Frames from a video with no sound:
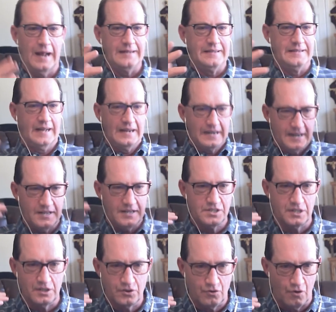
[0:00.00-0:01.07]
My
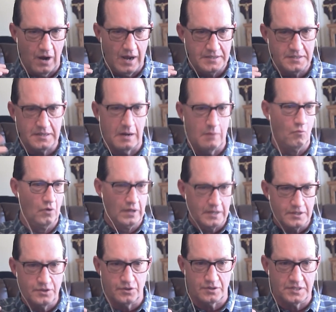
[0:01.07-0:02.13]
identity is in Christ. I'm
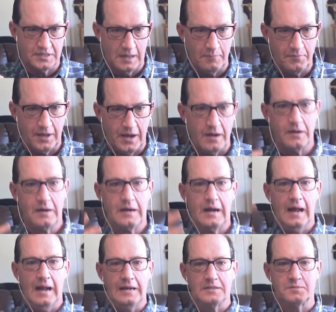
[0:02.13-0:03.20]
willing to accept that.
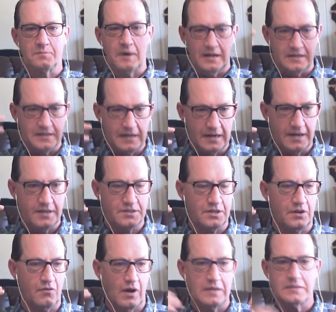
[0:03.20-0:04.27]
And as my
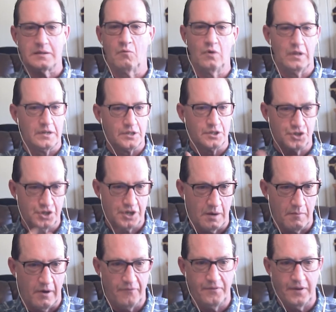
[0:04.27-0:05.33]
identity is in Christ, I'm willing to
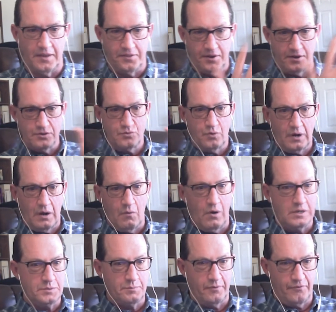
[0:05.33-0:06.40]
share my faith. Here's
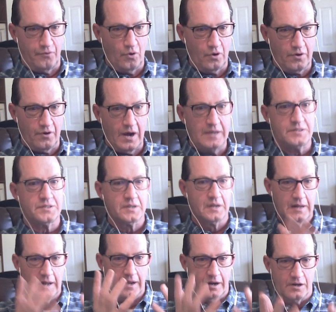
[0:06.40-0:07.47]
what I was before
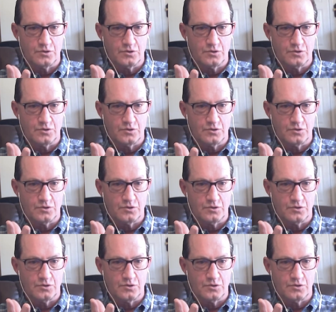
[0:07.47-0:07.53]
Christ.